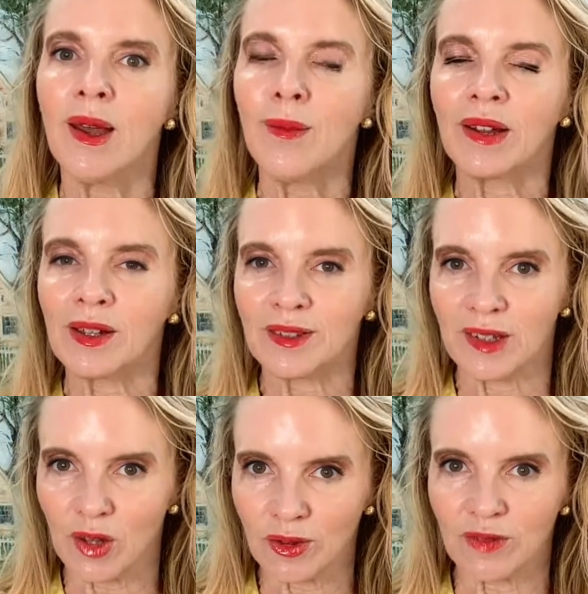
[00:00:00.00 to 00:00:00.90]
Because in
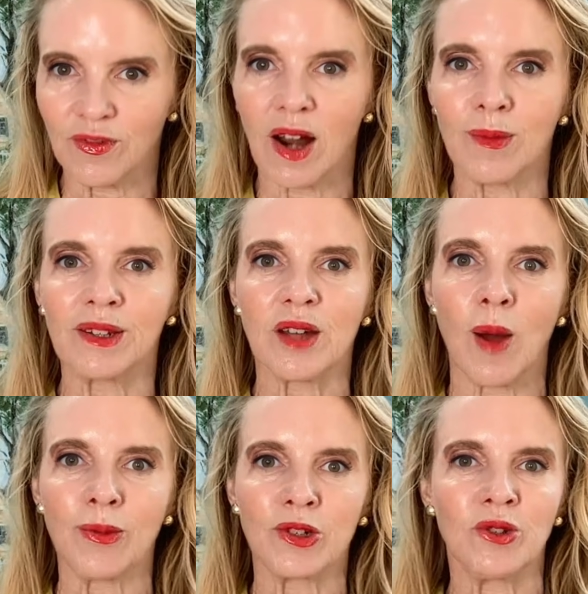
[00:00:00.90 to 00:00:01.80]
those environments,
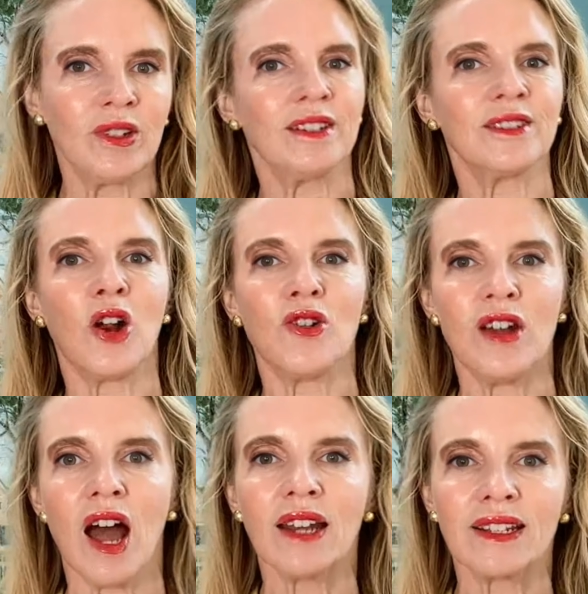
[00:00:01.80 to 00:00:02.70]
opportunities are
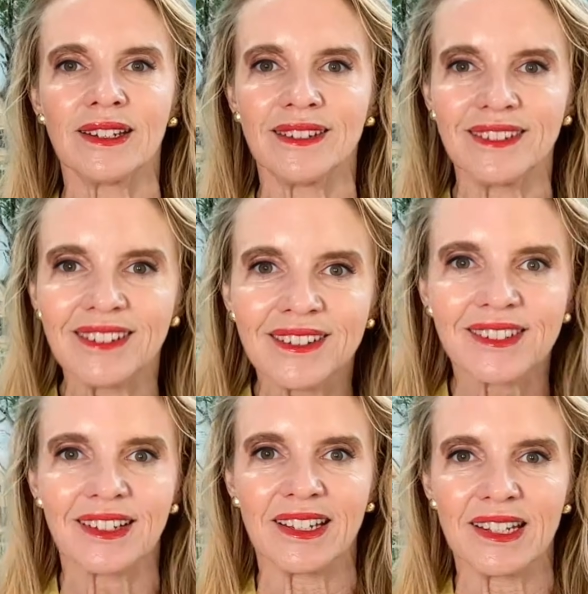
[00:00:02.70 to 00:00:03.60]
not
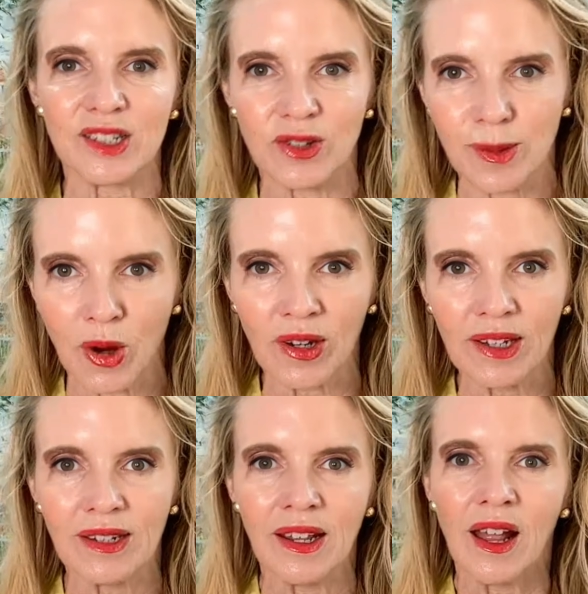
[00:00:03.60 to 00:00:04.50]
consistently entering the market.